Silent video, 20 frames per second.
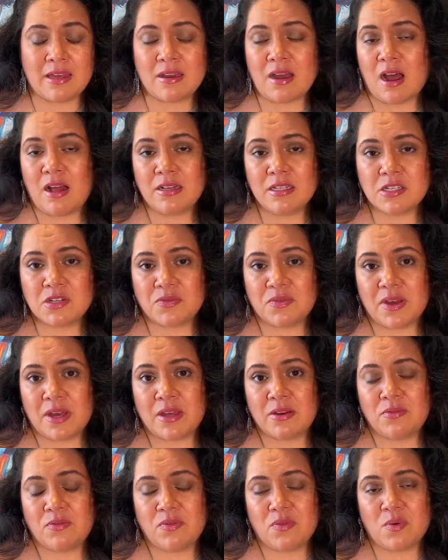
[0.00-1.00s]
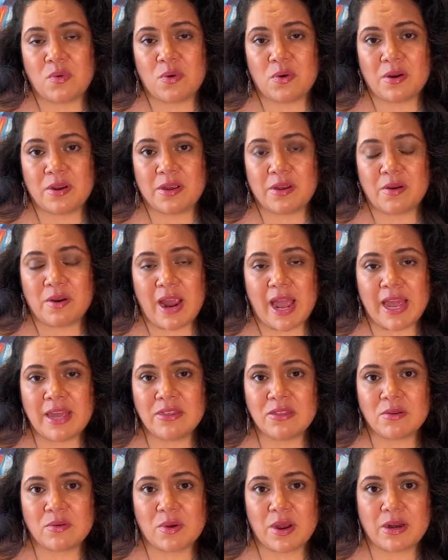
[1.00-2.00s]
college fund for your
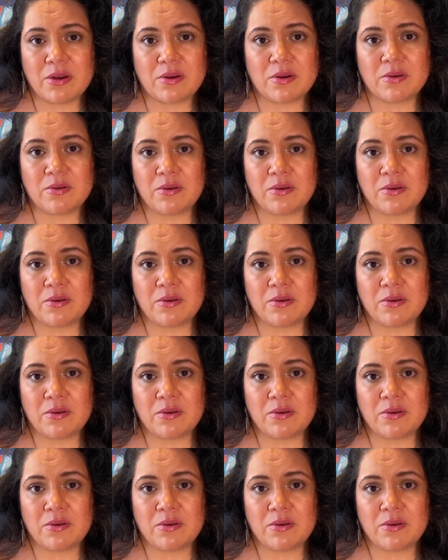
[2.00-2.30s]
8th grader,